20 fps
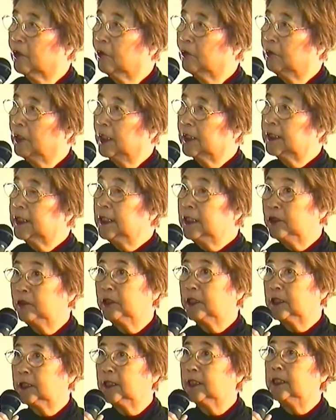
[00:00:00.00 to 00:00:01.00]
was
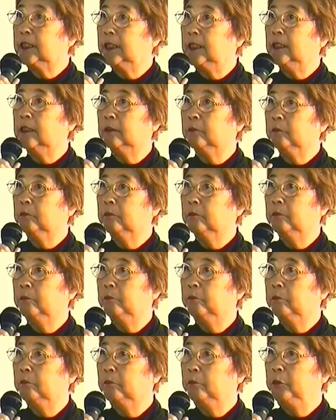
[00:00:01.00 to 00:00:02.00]
interested in
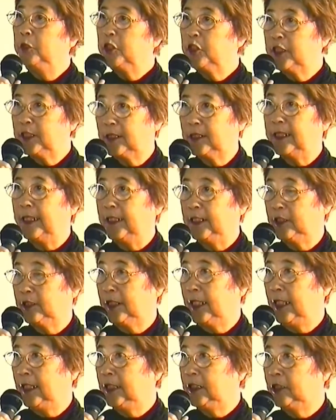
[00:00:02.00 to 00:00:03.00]
music
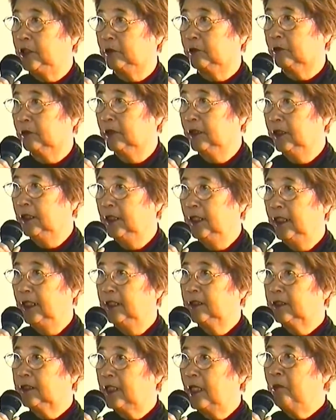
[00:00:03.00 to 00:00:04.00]
education,
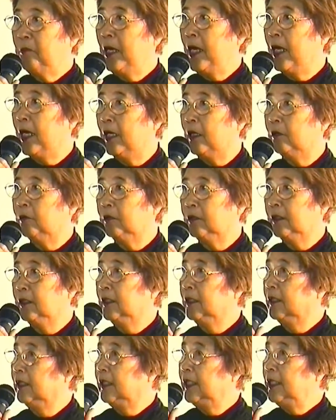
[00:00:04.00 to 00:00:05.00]
and somehow
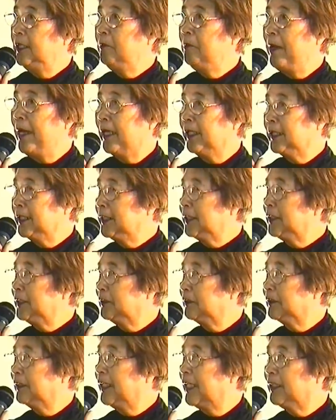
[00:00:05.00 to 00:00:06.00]
he managed
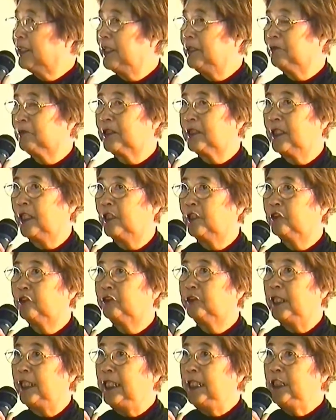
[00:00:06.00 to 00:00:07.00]
to get
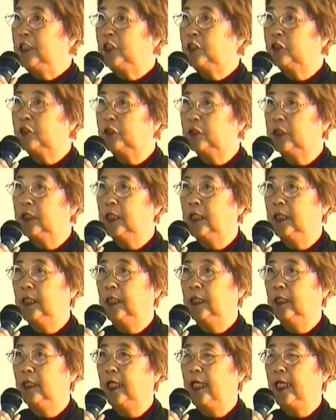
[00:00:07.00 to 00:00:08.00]
himself into